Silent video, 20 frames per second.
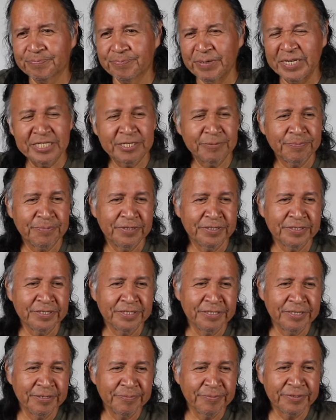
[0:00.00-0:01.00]
based
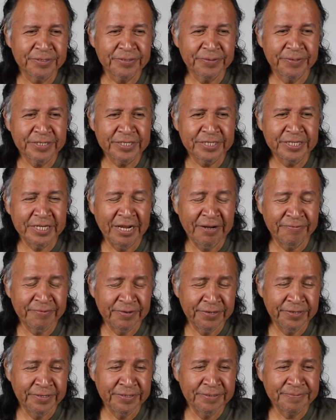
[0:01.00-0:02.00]
upon the number of stories I've
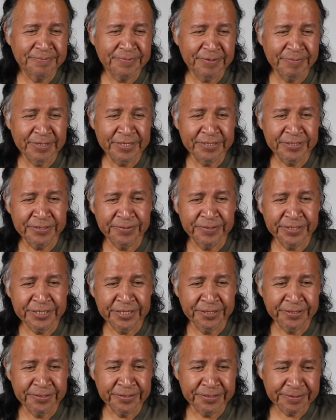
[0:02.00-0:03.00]
heard from other
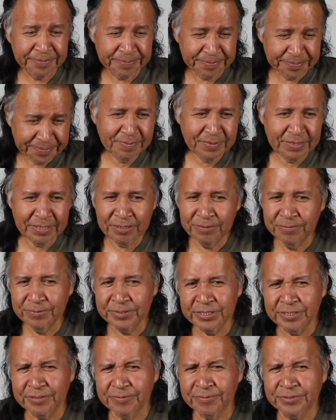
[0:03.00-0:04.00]
storytellers,
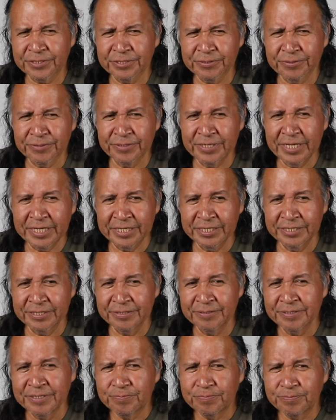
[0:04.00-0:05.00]
was sort of like a
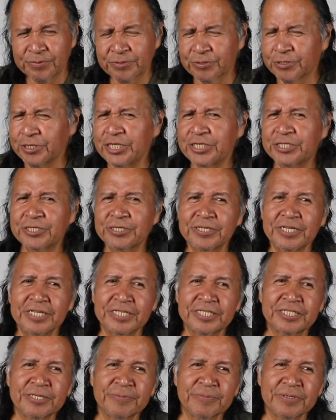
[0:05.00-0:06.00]
creature
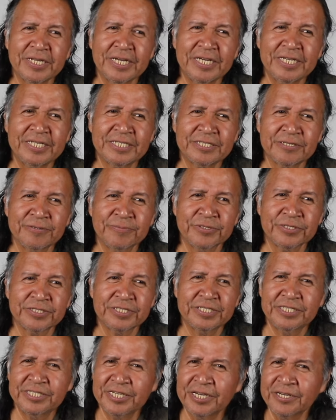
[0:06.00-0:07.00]
that symbolized
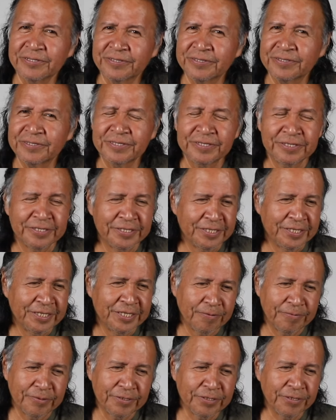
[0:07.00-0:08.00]
almost death.
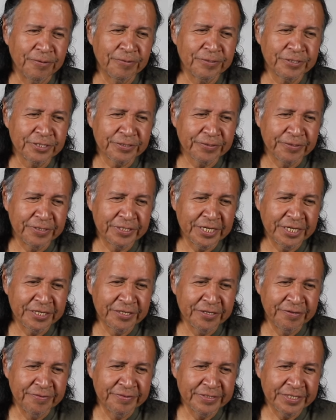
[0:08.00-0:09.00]
One of the oldest stories I
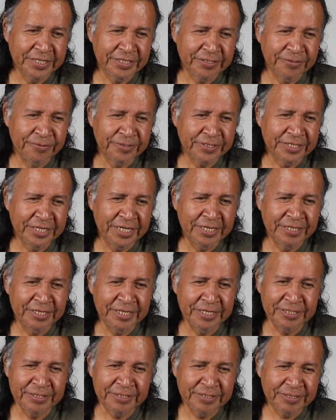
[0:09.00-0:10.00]
know is that the
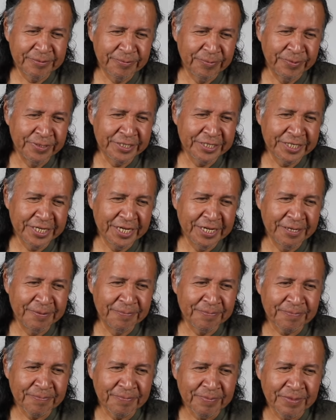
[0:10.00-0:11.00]
Uktena at one
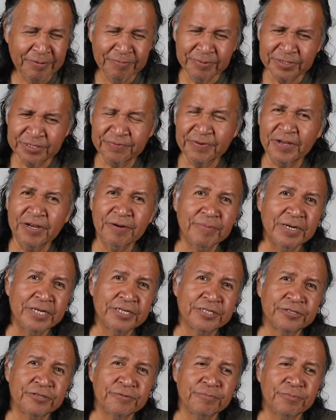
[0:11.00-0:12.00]
time was found
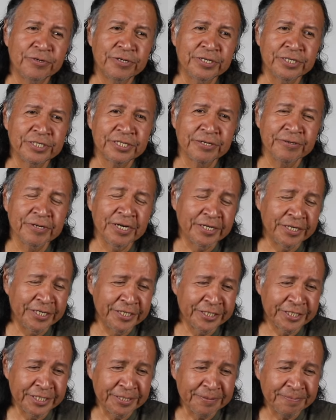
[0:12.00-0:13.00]
by two boys. They were out
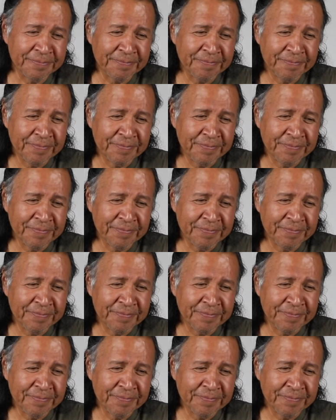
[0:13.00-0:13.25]
hunting.